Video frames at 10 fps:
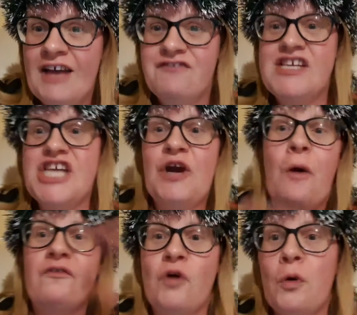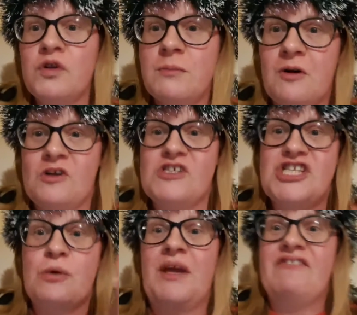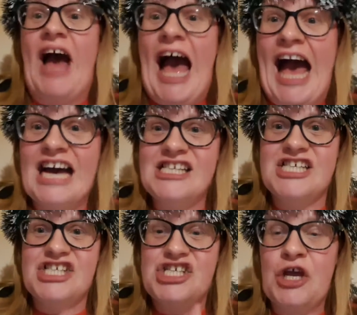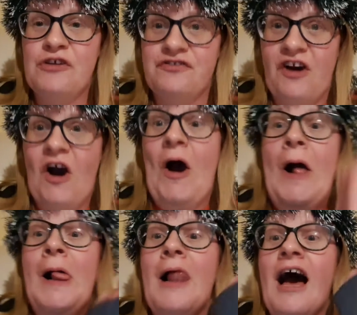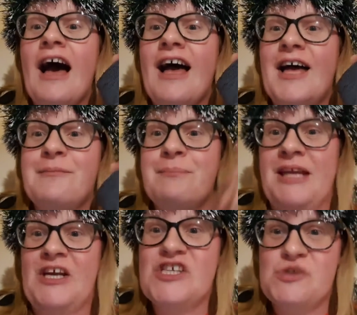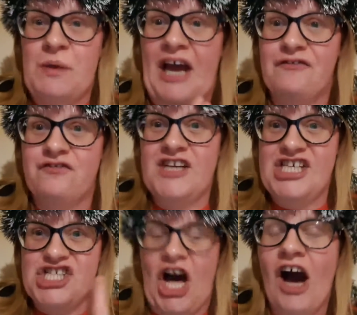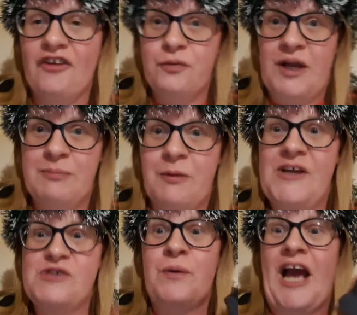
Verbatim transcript: a video of all the models that we've had so far um, because we have reached the halfway point.